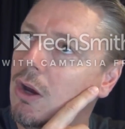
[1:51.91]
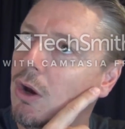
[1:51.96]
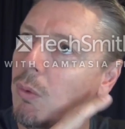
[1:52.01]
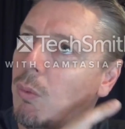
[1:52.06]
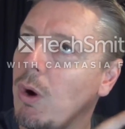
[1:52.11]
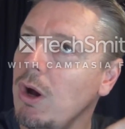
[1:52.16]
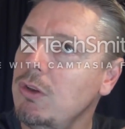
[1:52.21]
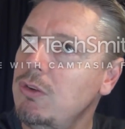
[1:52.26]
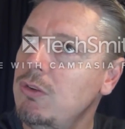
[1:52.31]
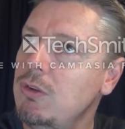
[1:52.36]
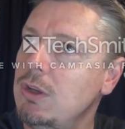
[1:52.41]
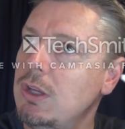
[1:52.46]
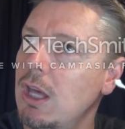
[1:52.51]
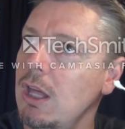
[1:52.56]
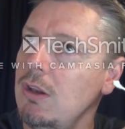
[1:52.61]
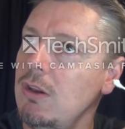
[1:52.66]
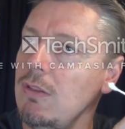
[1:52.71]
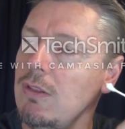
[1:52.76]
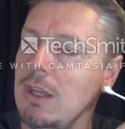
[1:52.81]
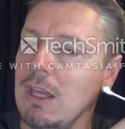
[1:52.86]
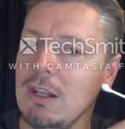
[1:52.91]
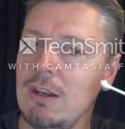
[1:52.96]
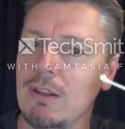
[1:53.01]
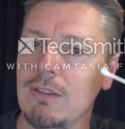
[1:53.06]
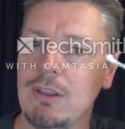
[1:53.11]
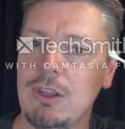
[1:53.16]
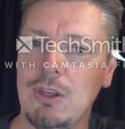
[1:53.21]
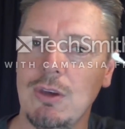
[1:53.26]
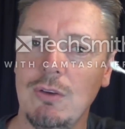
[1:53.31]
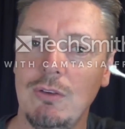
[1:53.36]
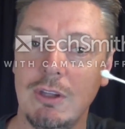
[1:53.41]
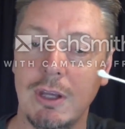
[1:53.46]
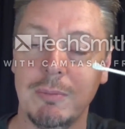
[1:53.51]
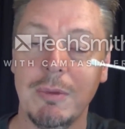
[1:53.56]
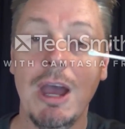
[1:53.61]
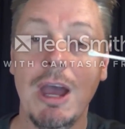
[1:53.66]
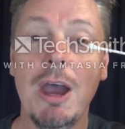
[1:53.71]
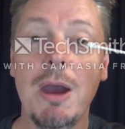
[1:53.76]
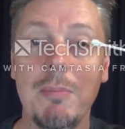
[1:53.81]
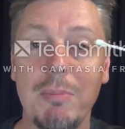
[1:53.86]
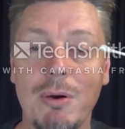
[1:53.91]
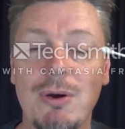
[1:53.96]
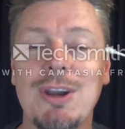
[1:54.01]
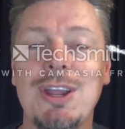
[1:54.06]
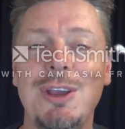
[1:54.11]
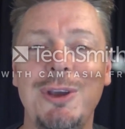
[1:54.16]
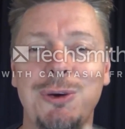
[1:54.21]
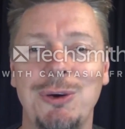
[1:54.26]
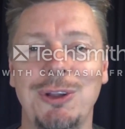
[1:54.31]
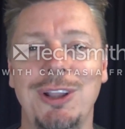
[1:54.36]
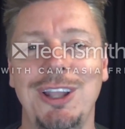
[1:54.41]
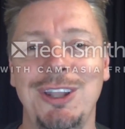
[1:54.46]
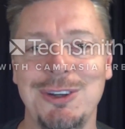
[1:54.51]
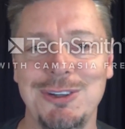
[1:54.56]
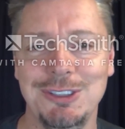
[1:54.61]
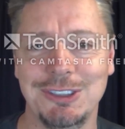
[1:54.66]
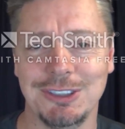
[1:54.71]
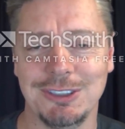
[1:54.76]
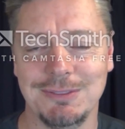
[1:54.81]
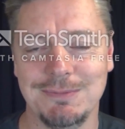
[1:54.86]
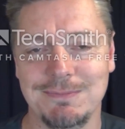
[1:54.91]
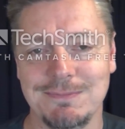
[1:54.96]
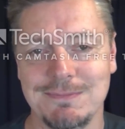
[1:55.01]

once you get to the end of the Q-tip. Pretty cool illusion.